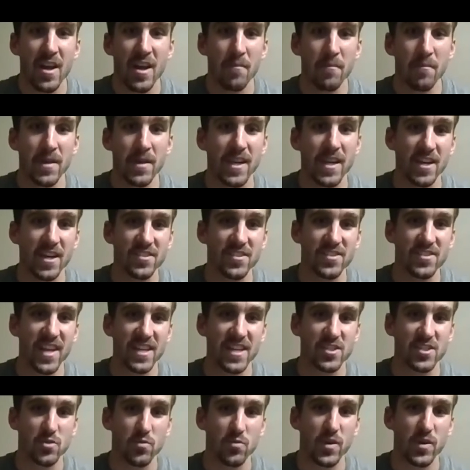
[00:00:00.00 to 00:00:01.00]
Because they
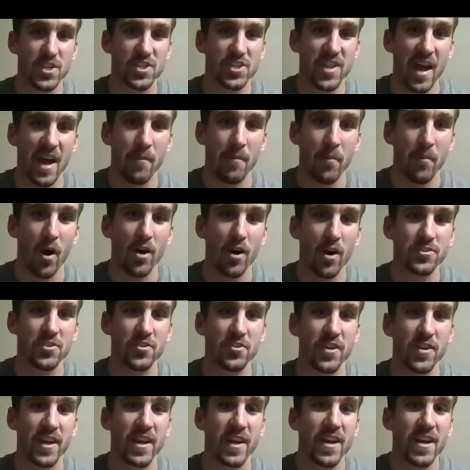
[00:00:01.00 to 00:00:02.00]
switched that ball
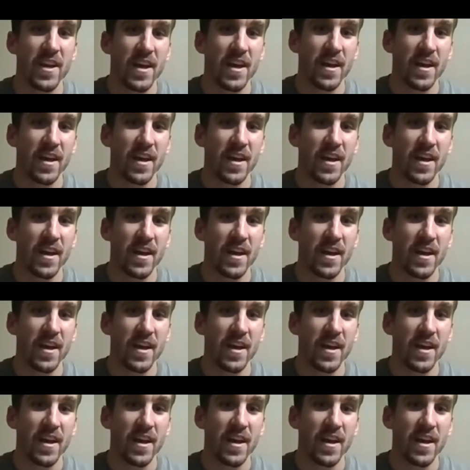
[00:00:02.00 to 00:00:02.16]
screen,